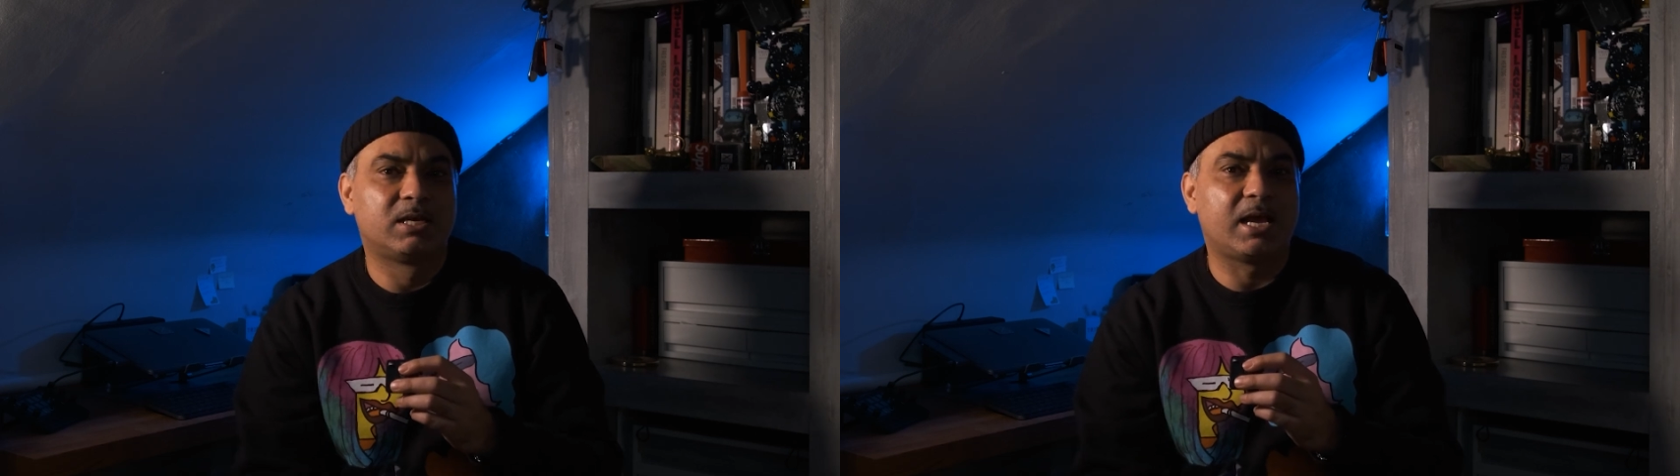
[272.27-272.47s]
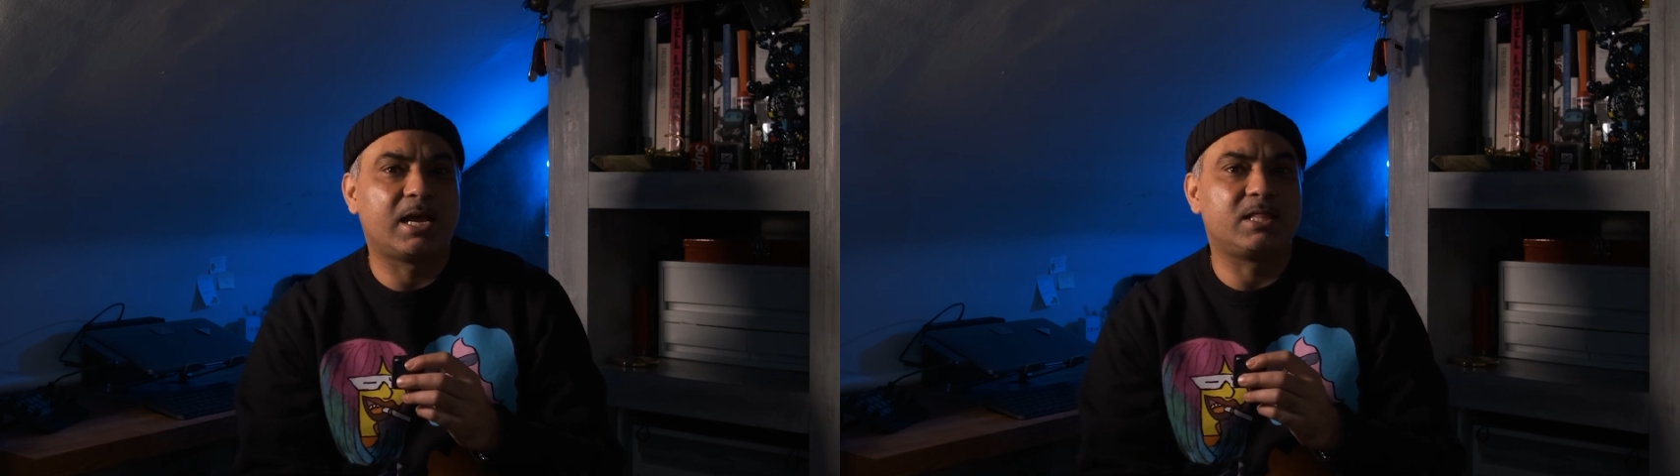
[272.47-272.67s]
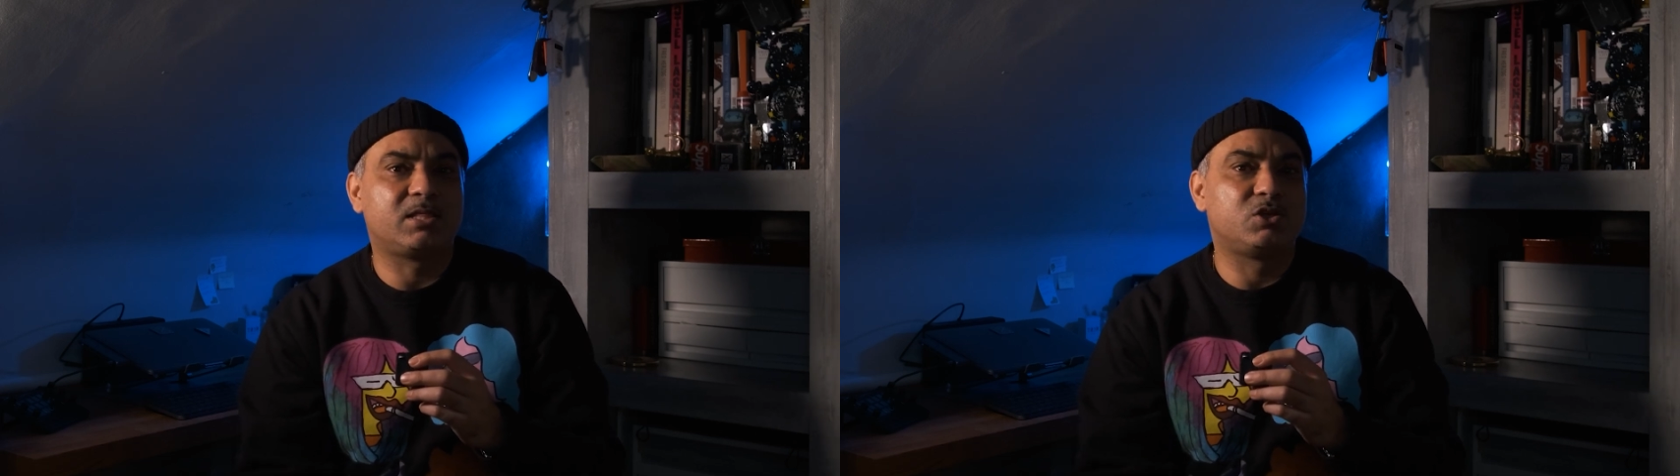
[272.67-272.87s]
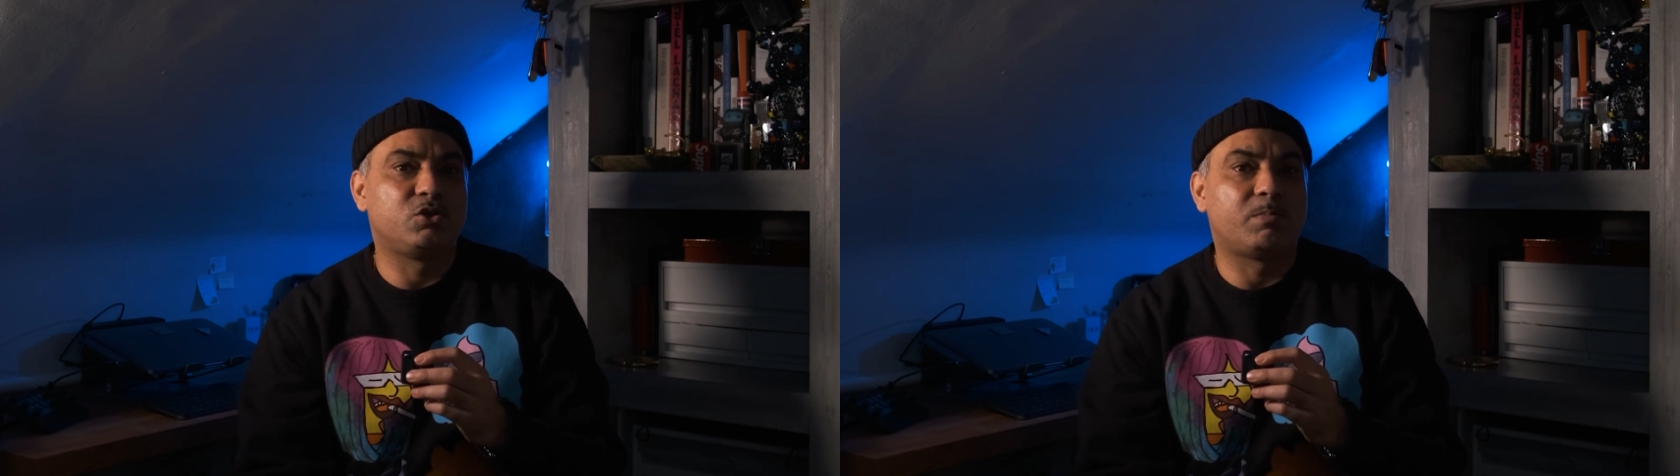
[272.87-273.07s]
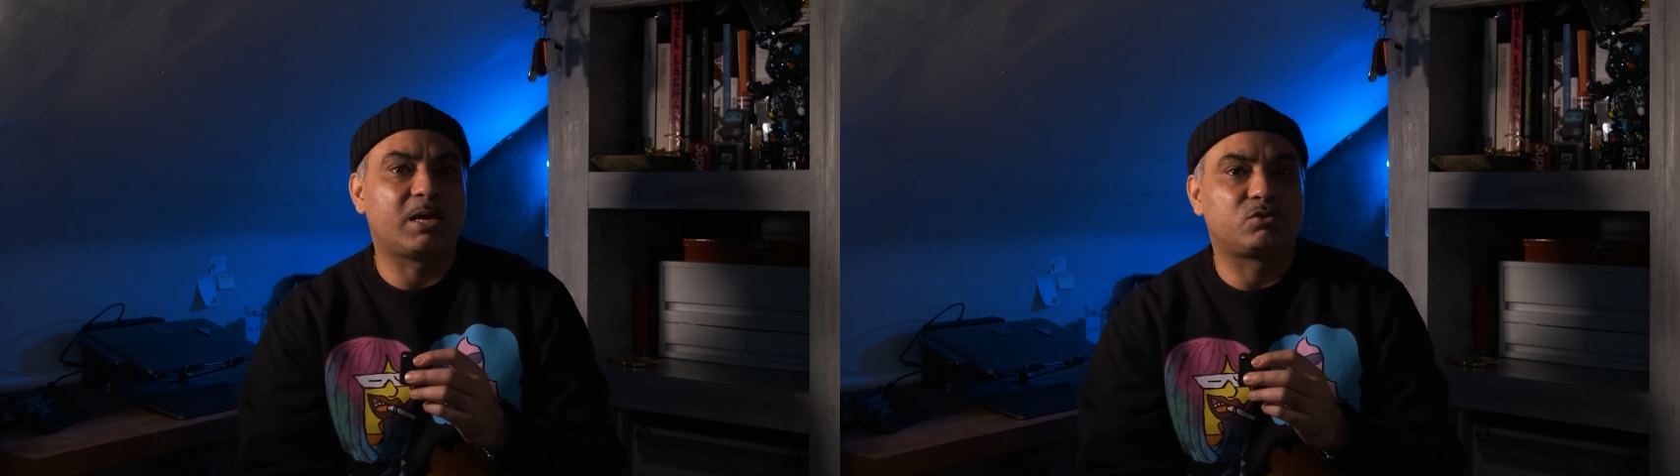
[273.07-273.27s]
And the
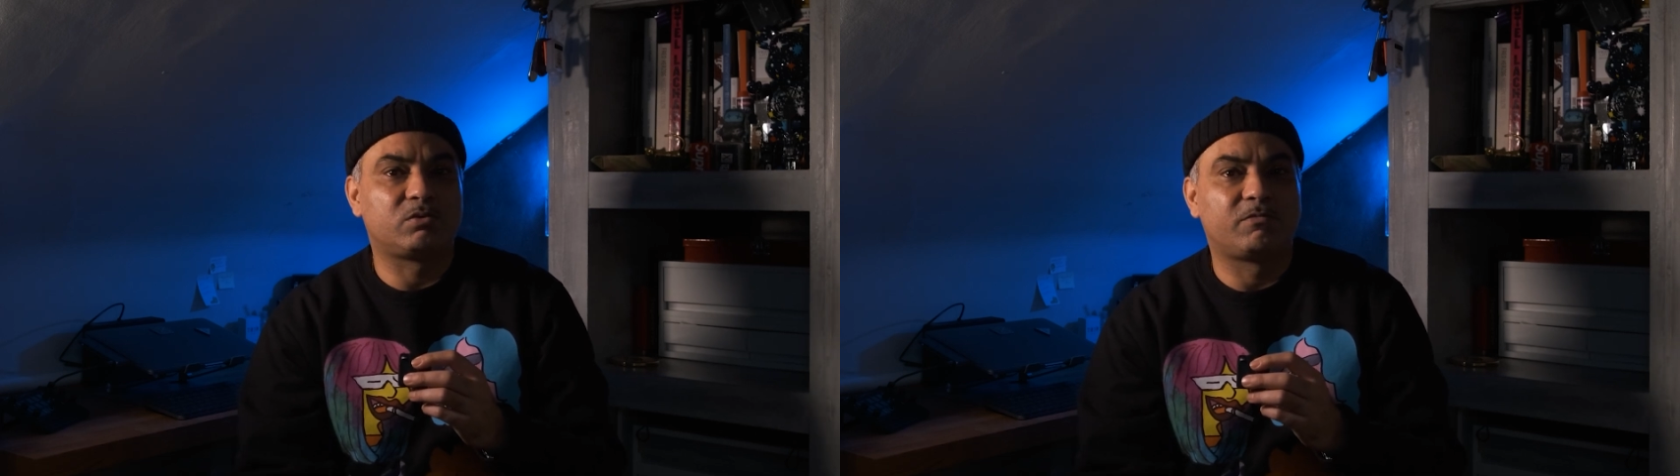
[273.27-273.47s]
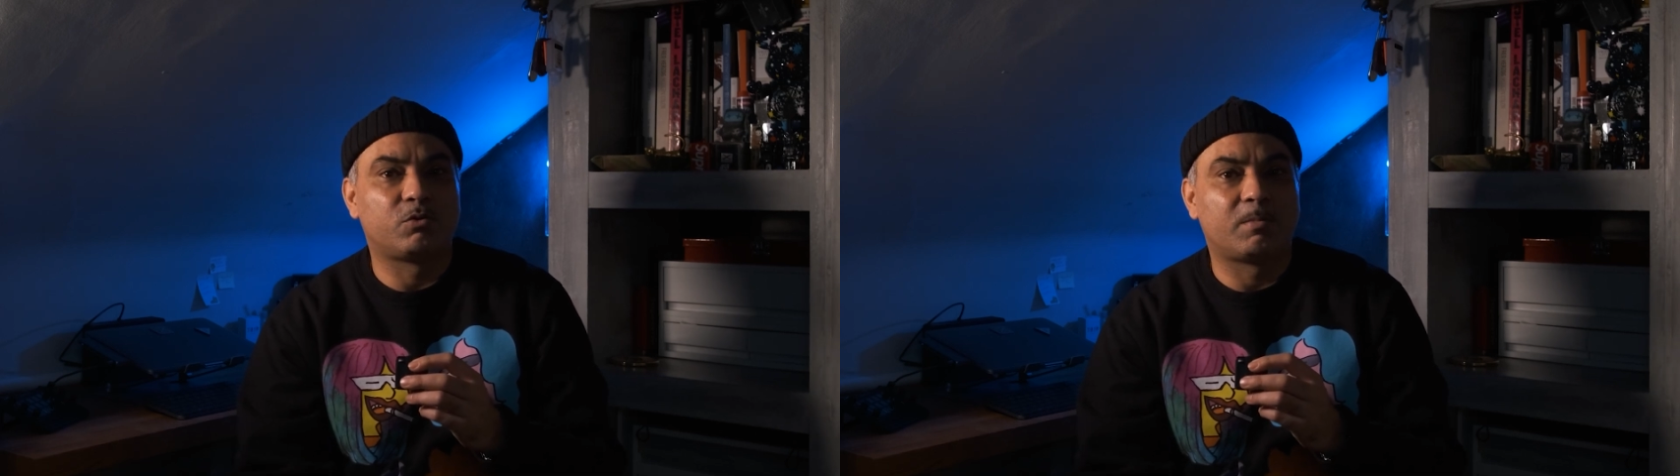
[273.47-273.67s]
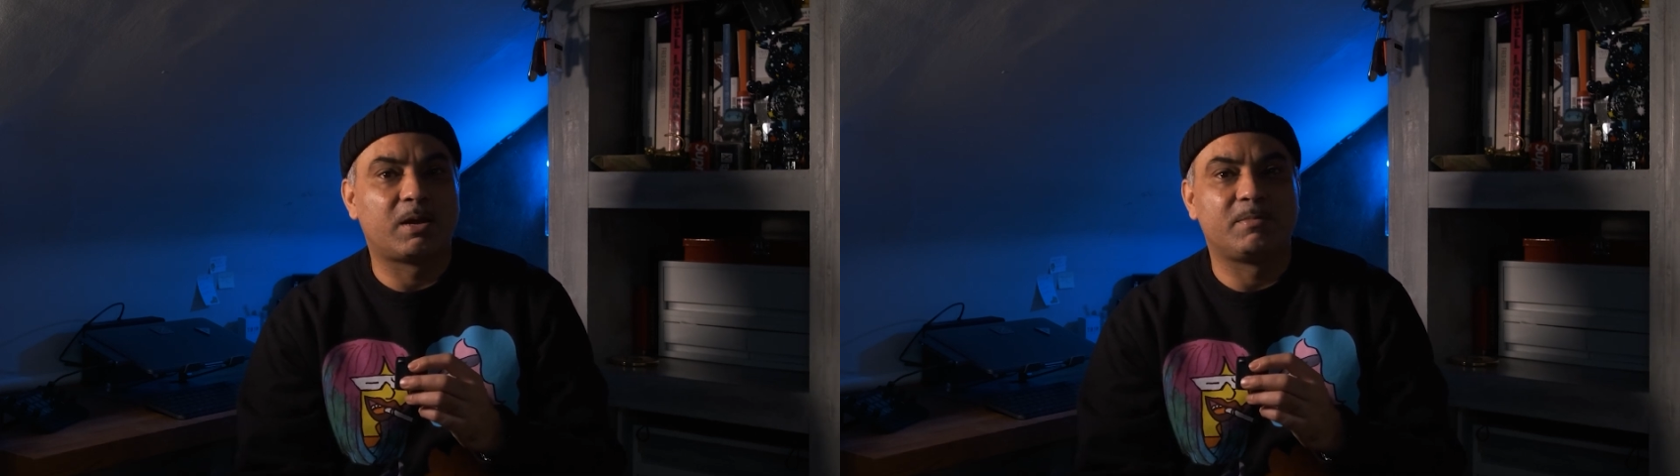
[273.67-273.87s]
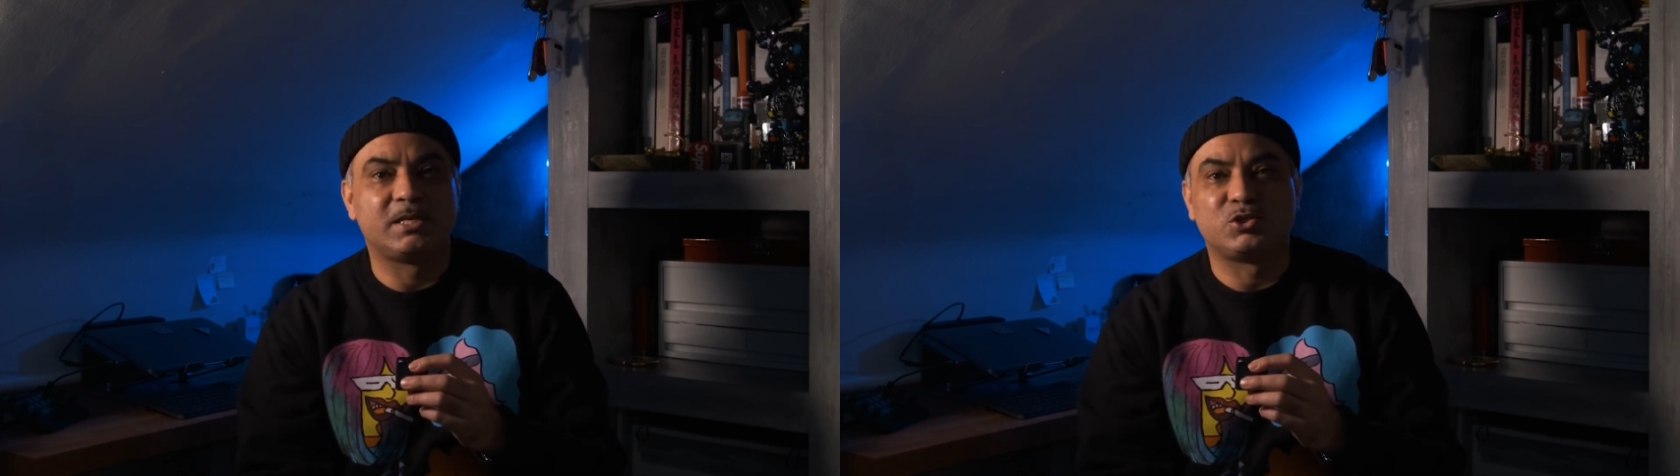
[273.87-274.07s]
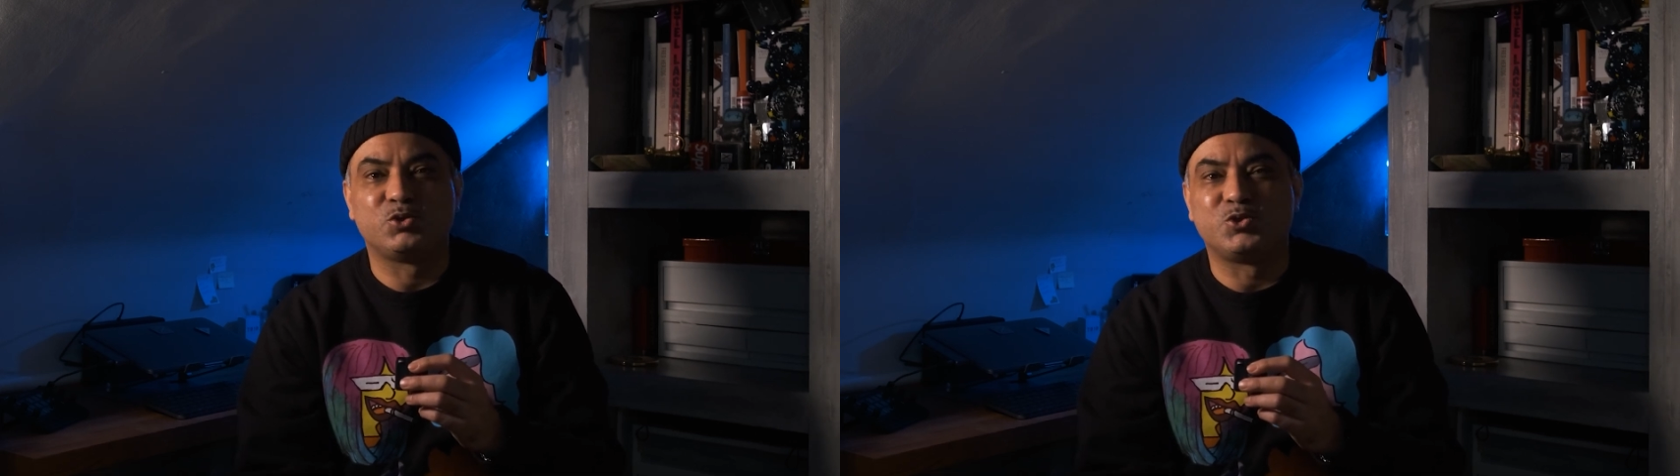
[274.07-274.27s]
new battery format
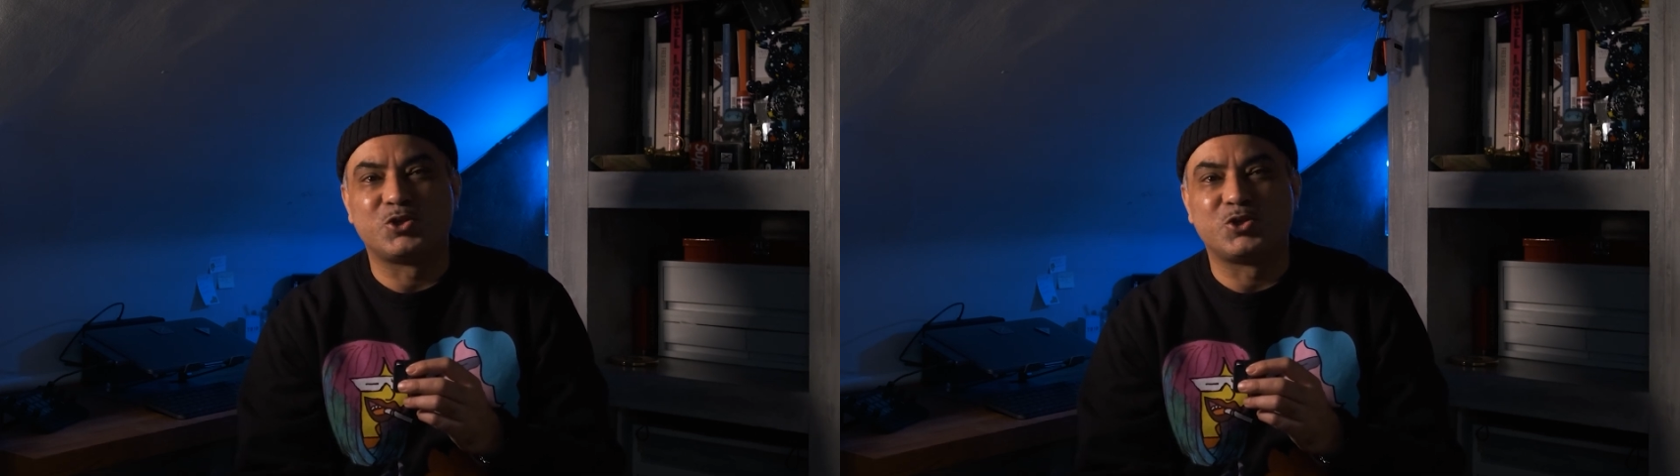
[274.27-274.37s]
means you